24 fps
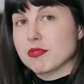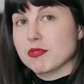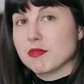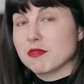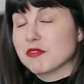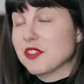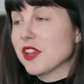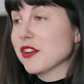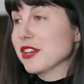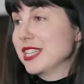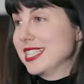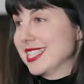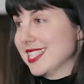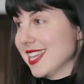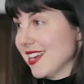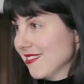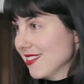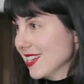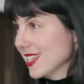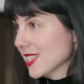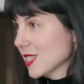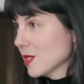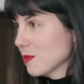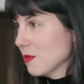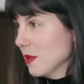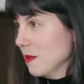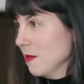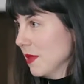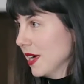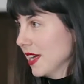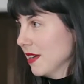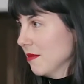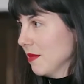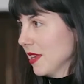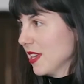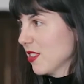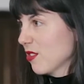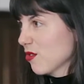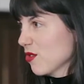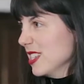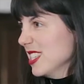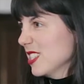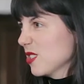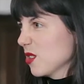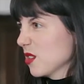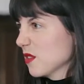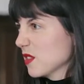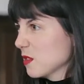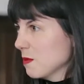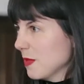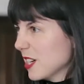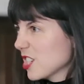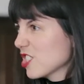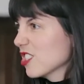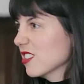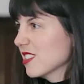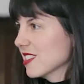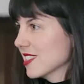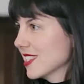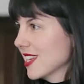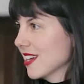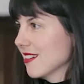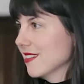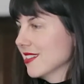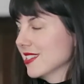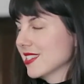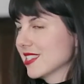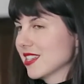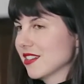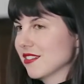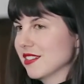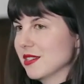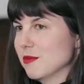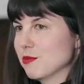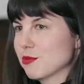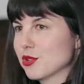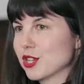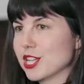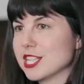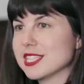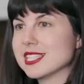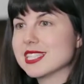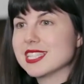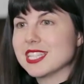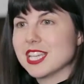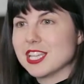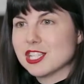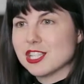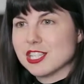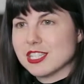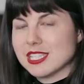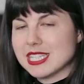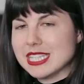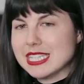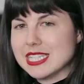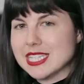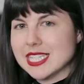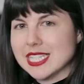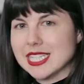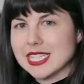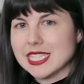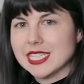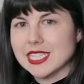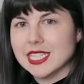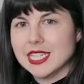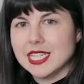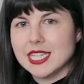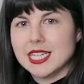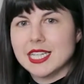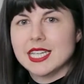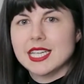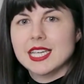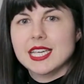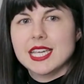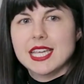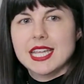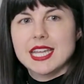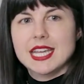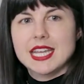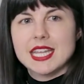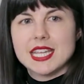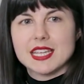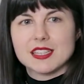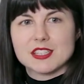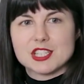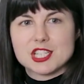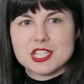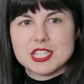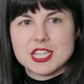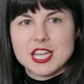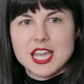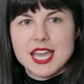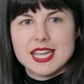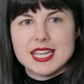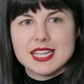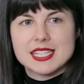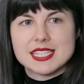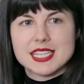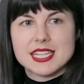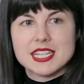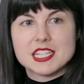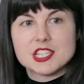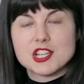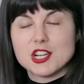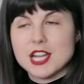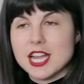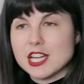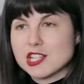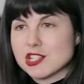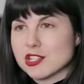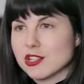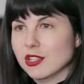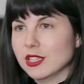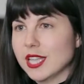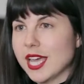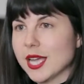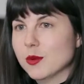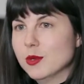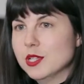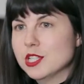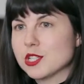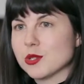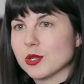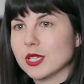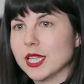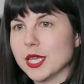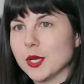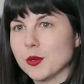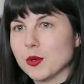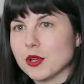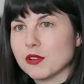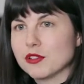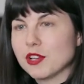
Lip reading: various areas, but my three sort of specialist areas are in pronunciation teaching, in English as an international language, or lingua